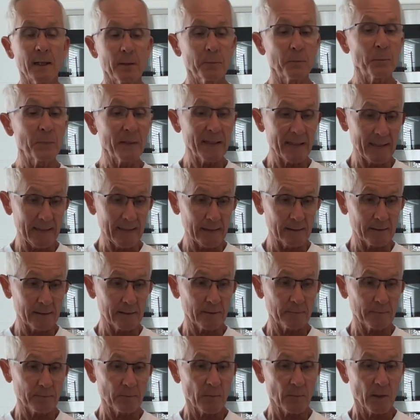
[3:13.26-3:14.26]
beet.
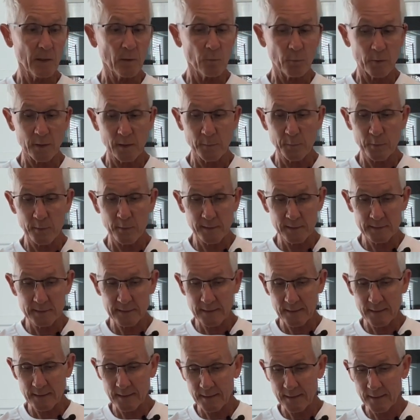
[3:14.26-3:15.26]
We're going to put this
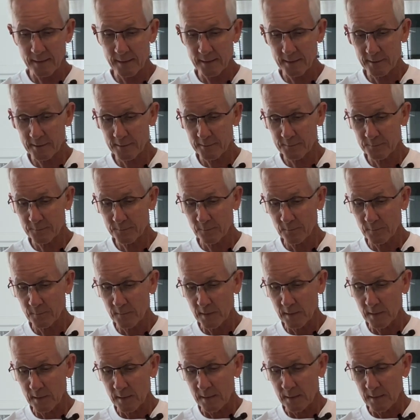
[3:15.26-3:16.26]
in here
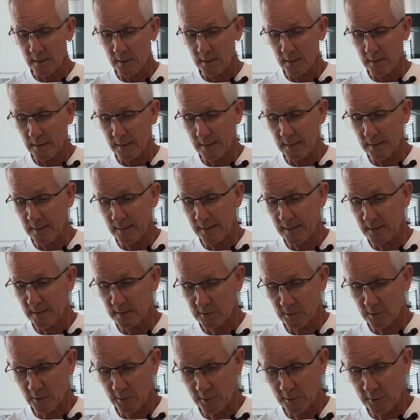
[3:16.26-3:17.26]
and let it
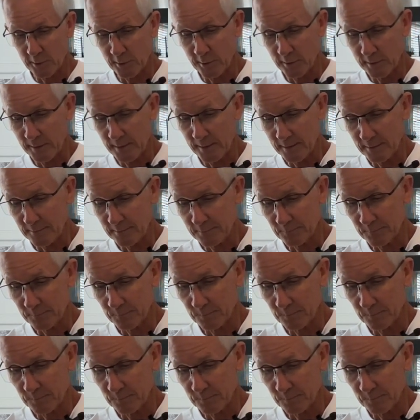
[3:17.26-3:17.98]
start cooking.